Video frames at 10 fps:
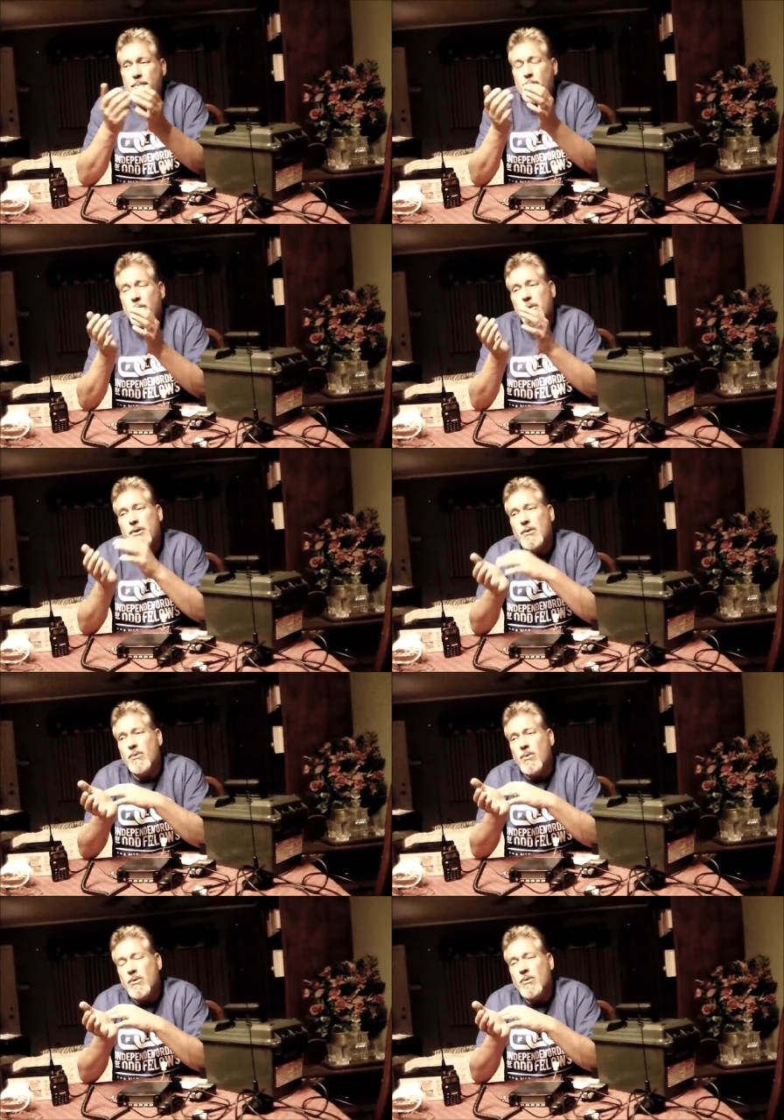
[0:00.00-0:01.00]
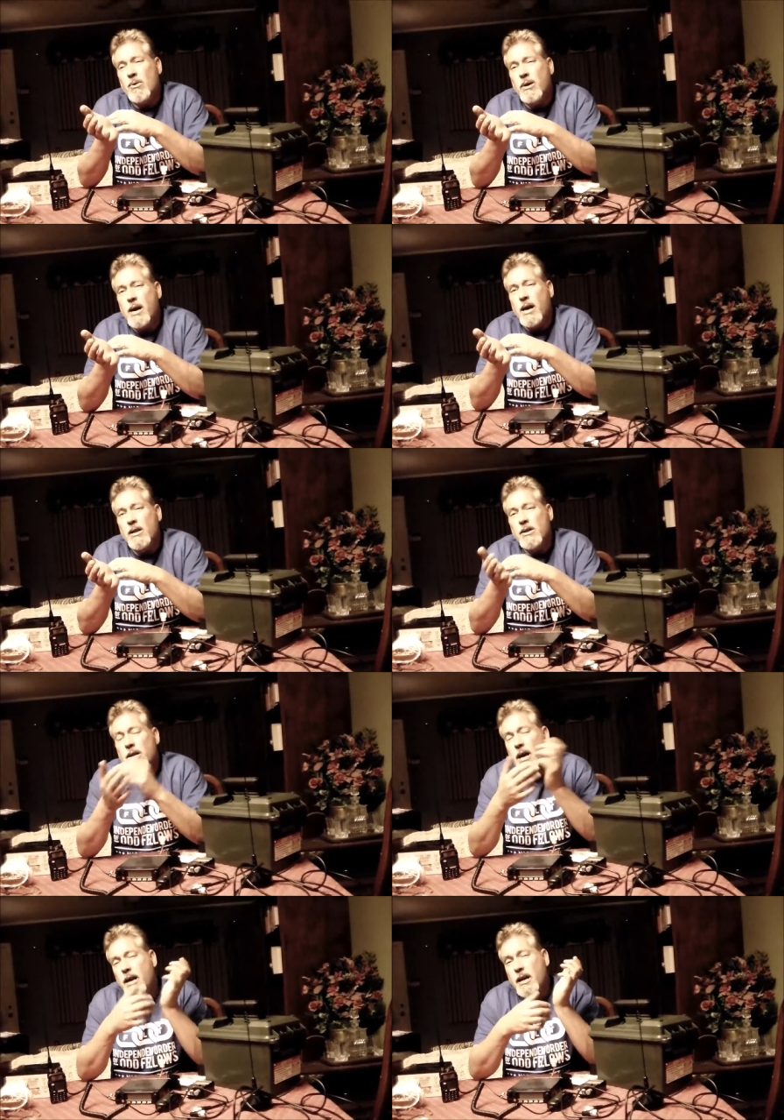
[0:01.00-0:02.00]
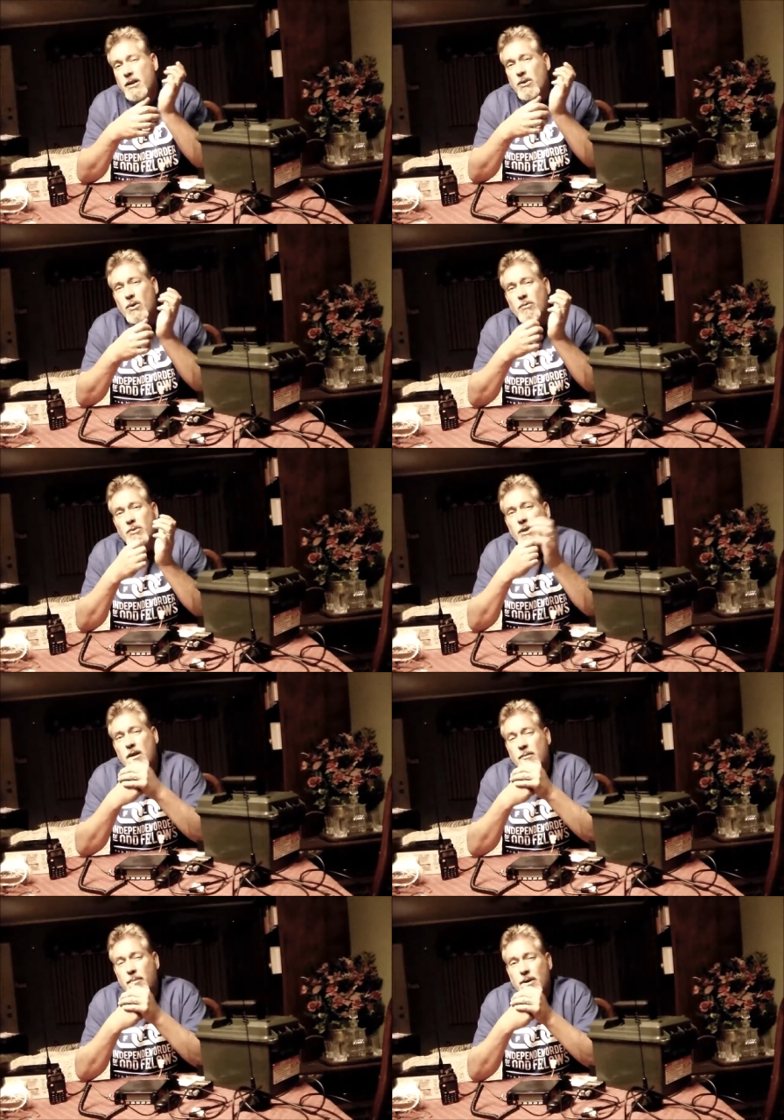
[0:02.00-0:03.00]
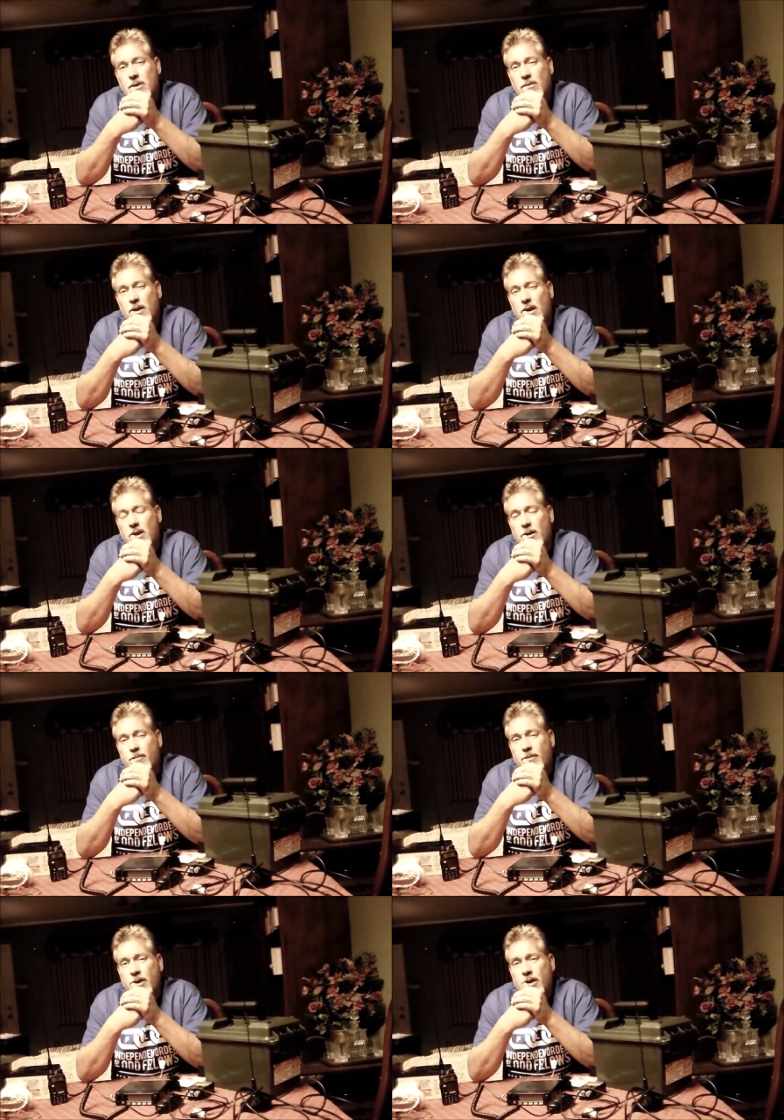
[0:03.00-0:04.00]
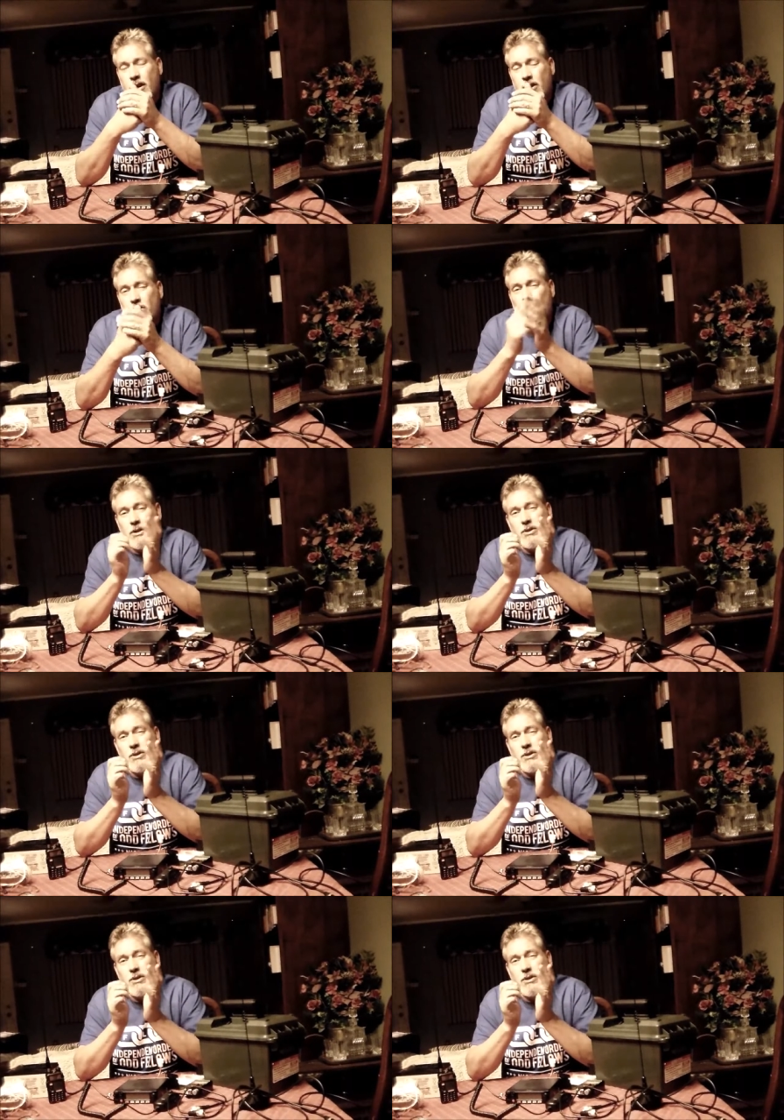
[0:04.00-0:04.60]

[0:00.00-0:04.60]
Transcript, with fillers: both on Long Island and at the homestead in Pennsylvania. So